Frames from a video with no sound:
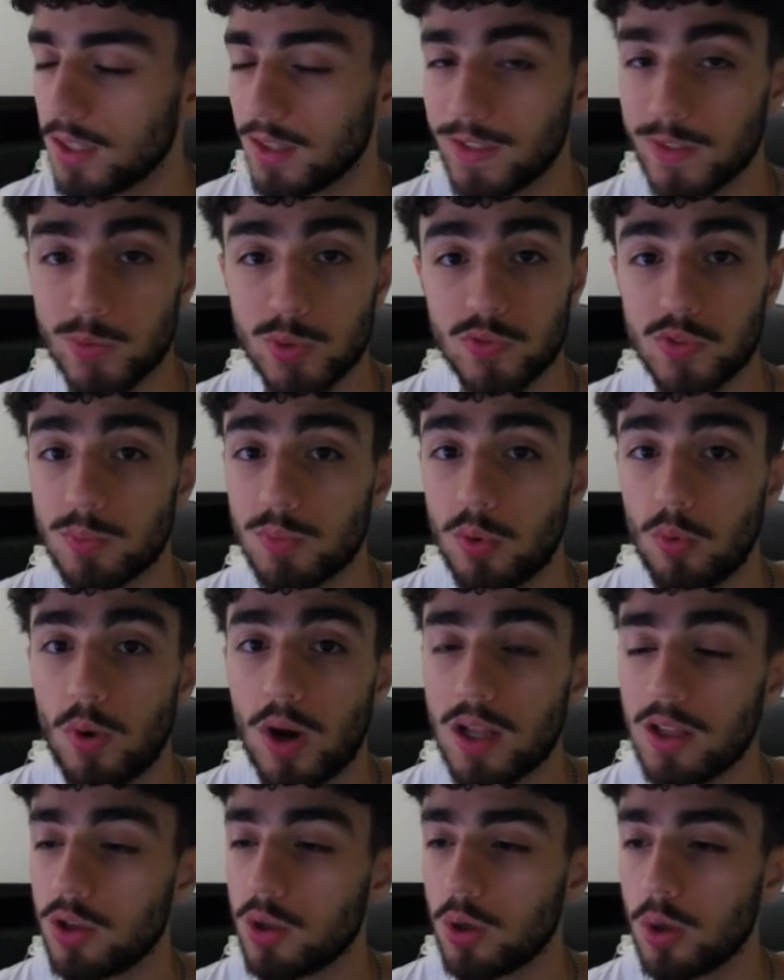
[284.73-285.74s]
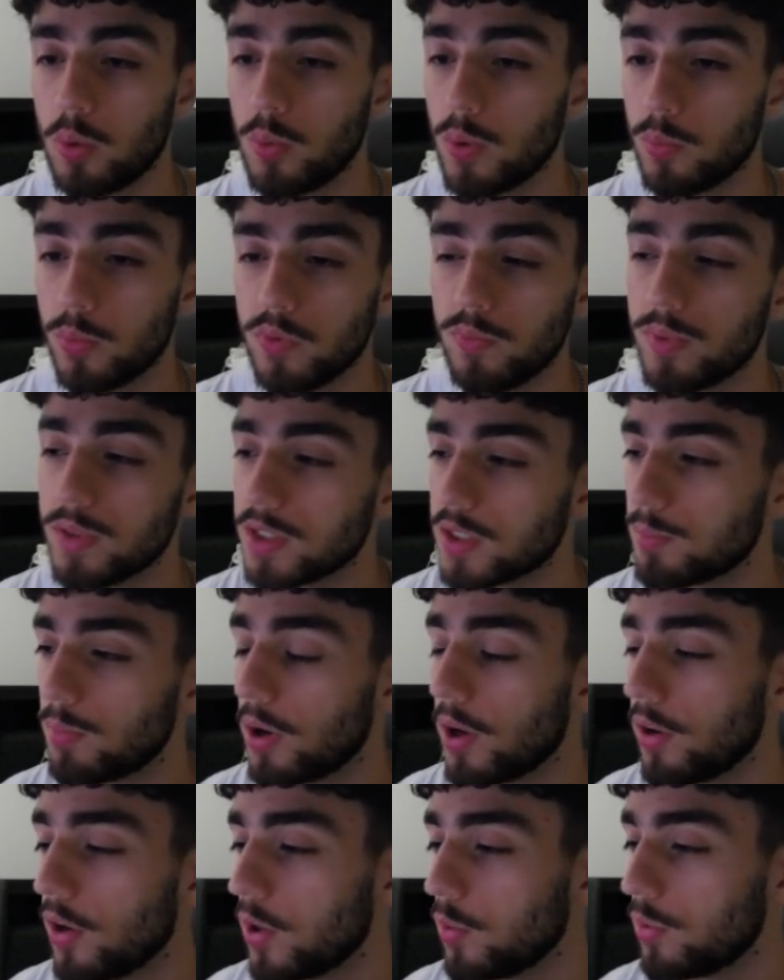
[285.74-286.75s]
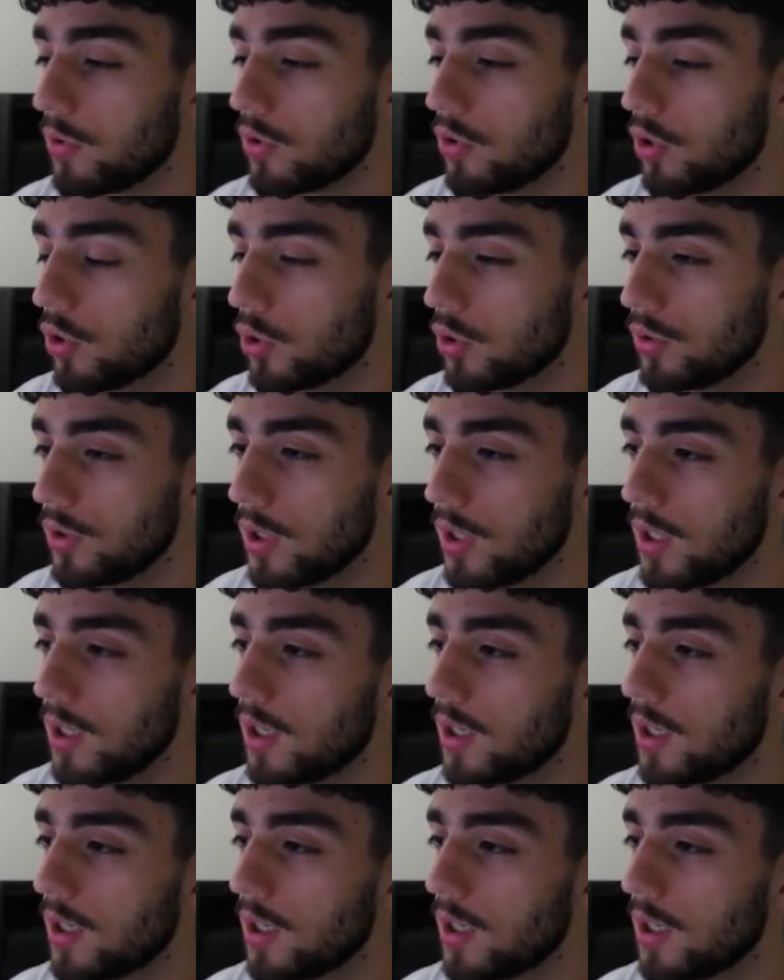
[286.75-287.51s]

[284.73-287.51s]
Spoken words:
This was from a while ago, and we've been spot on with gold